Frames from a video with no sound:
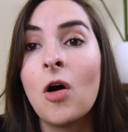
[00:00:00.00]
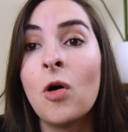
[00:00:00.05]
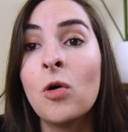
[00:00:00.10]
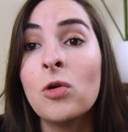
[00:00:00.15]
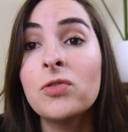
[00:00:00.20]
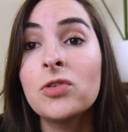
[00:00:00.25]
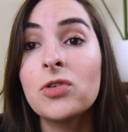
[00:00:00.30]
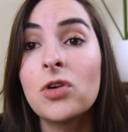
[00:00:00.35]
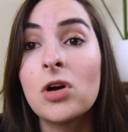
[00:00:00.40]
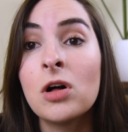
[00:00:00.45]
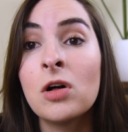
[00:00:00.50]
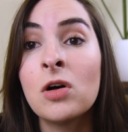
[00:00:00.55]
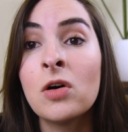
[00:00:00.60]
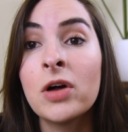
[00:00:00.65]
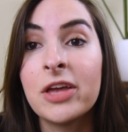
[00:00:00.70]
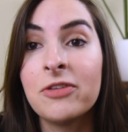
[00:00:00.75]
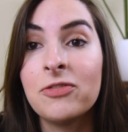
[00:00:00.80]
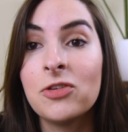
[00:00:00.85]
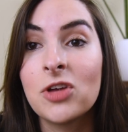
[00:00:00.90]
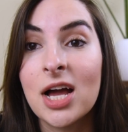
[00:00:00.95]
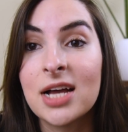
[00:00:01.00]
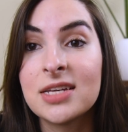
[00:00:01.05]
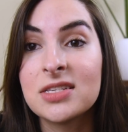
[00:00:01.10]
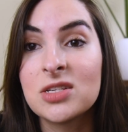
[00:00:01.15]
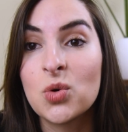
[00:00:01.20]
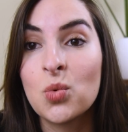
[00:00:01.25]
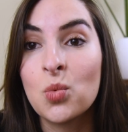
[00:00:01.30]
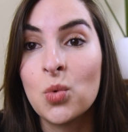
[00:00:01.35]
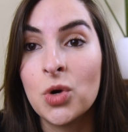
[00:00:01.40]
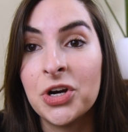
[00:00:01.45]
Overall, if you guys
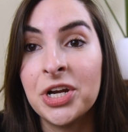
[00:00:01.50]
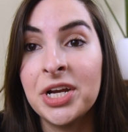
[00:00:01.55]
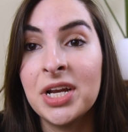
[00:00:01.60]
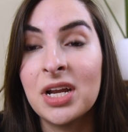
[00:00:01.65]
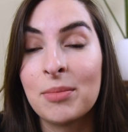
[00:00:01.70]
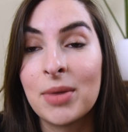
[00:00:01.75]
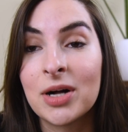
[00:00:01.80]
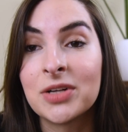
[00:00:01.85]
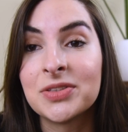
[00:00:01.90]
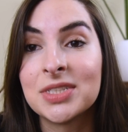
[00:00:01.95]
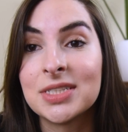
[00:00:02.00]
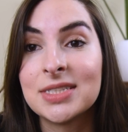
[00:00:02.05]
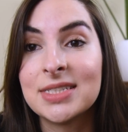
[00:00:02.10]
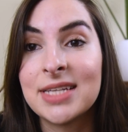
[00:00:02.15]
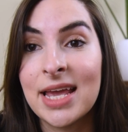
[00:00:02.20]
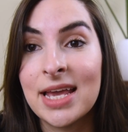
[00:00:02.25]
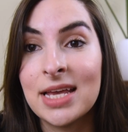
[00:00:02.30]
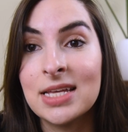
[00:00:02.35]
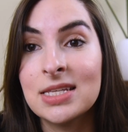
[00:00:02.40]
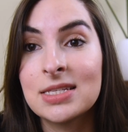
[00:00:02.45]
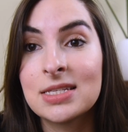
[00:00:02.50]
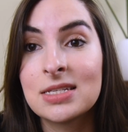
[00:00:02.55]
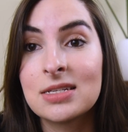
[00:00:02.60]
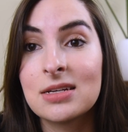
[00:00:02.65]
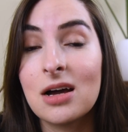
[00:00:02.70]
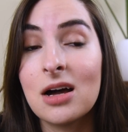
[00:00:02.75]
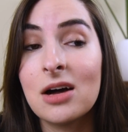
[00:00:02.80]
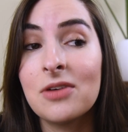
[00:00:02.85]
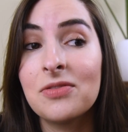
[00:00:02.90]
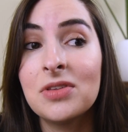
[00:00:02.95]
are worried about the taste
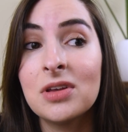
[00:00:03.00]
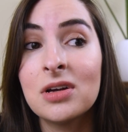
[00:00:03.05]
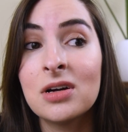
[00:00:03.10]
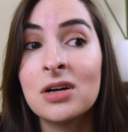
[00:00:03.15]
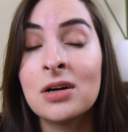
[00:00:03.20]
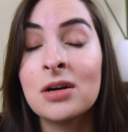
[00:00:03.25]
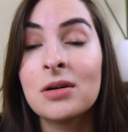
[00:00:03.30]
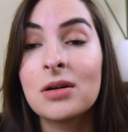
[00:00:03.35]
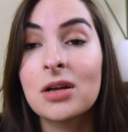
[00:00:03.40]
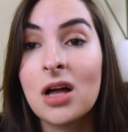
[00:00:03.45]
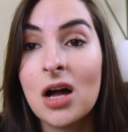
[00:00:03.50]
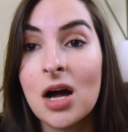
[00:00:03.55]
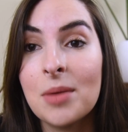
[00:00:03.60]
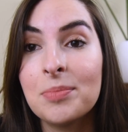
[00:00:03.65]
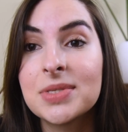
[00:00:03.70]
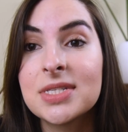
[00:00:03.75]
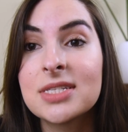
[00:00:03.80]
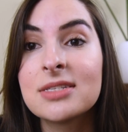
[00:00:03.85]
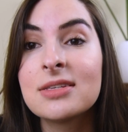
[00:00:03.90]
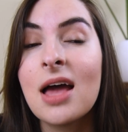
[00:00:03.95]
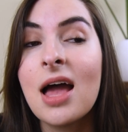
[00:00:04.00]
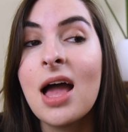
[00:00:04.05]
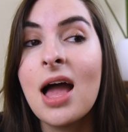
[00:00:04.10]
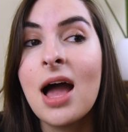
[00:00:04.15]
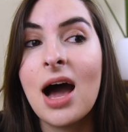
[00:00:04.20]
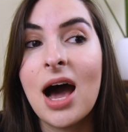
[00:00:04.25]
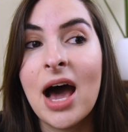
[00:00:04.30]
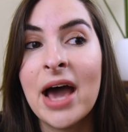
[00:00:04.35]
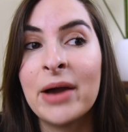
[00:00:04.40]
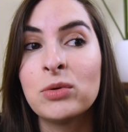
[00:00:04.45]
of the cups,
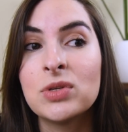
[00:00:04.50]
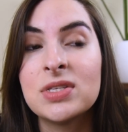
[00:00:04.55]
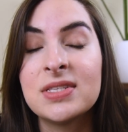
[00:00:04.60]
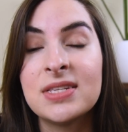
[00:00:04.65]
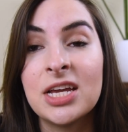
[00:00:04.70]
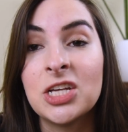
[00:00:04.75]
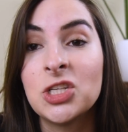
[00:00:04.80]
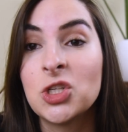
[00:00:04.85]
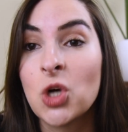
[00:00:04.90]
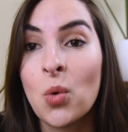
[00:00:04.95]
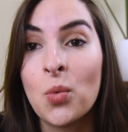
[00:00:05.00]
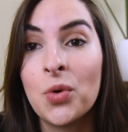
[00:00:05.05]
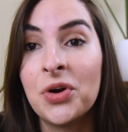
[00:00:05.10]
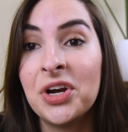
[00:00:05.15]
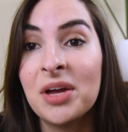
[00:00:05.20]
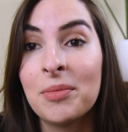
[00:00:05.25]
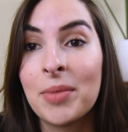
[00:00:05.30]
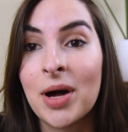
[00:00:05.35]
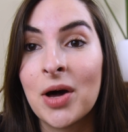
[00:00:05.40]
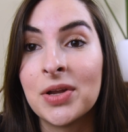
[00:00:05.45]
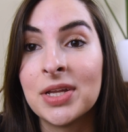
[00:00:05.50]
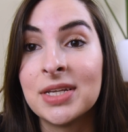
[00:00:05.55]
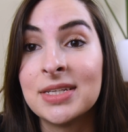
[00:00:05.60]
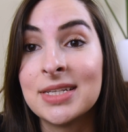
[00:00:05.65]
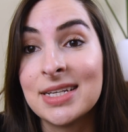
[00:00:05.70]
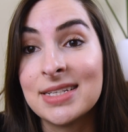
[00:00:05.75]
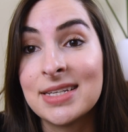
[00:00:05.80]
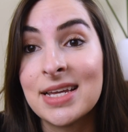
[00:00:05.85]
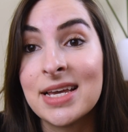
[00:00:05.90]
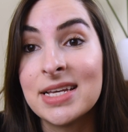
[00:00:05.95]
I would say don't worry about it.
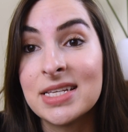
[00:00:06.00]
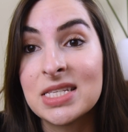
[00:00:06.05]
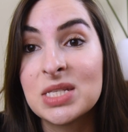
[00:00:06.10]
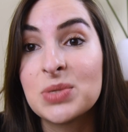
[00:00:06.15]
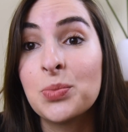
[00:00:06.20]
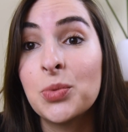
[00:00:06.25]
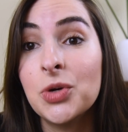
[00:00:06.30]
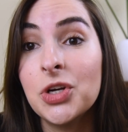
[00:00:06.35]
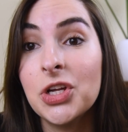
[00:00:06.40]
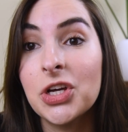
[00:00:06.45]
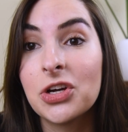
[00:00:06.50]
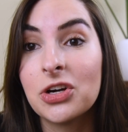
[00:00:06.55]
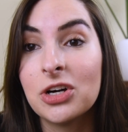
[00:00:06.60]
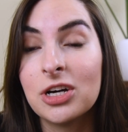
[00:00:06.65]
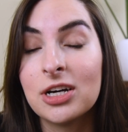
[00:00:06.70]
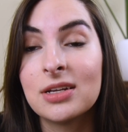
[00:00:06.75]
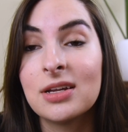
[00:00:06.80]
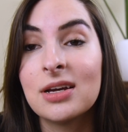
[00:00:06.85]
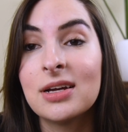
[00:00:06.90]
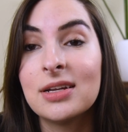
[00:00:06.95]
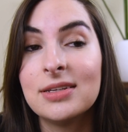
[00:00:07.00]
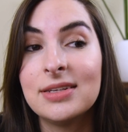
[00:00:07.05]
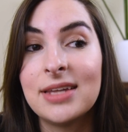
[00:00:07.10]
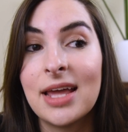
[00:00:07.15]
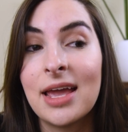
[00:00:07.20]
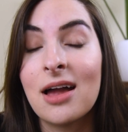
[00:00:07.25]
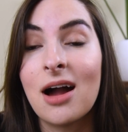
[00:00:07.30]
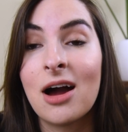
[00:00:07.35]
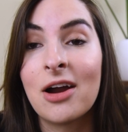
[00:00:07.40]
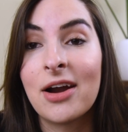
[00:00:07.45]
They taste pretty good,
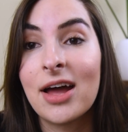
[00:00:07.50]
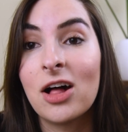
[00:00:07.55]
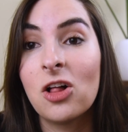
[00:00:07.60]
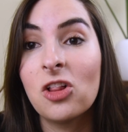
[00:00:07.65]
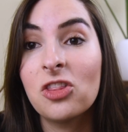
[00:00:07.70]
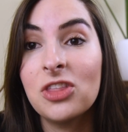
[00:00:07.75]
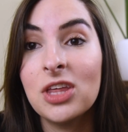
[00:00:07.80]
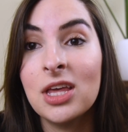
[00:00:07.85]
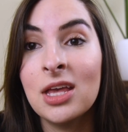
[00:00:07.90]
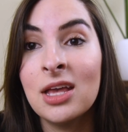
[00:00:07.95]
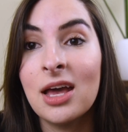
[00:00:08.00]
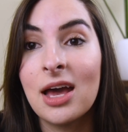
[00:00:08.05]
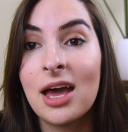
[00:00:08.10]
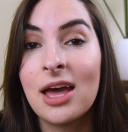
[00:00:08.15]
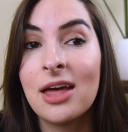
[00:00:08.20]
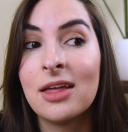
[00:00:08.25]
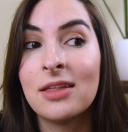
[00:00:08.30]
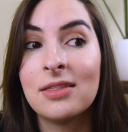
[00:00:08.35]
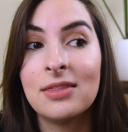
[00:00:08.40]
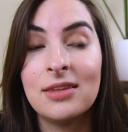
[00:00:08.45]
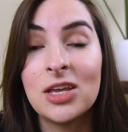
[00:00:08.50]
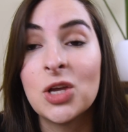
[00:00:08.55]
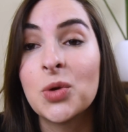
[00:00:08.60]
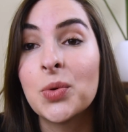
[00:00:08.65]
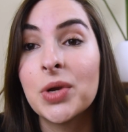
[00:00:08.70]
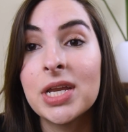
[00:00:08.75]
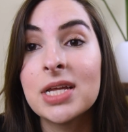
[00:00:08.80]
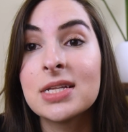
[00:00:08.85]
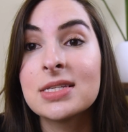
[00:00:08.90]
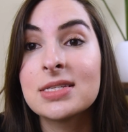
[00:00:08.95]
they are healthy, and the
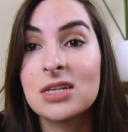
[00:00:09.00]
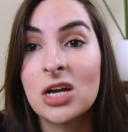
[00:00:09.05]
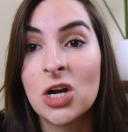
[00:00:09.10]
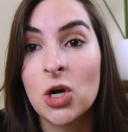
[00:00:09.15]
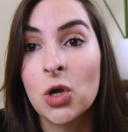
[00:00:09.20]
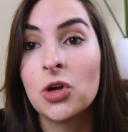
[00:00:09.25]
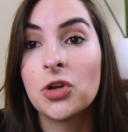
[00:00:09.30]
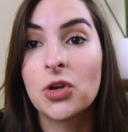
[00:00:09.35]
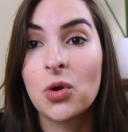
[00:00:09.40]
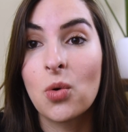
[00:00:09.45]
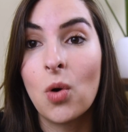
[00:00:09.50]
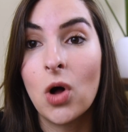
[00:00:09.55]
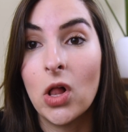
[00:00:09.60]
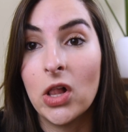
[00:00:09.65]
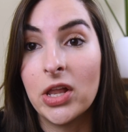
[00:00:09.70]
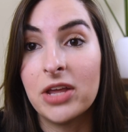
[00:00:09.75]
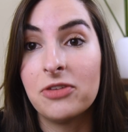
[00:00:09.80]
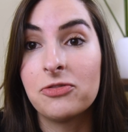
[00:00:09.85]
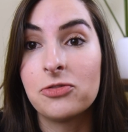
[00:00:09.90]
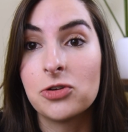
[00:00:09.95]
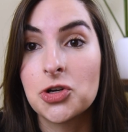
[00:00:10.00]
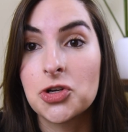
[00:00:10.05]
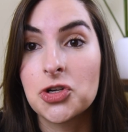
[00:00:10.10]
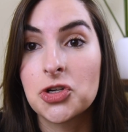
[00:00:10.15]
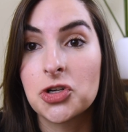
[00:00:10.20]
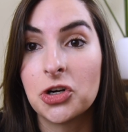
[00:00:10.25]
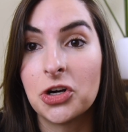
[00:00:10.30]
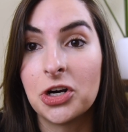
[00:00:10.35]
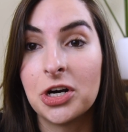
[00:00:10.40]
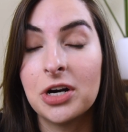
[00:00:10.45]
ingredients are good quality for
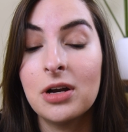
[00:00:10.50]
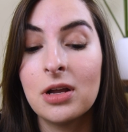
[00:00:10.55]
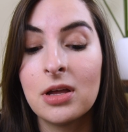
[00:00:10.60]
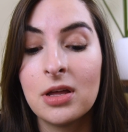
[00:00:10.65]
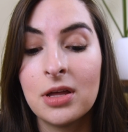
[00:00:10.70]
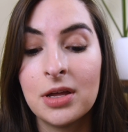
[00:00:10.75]
sure.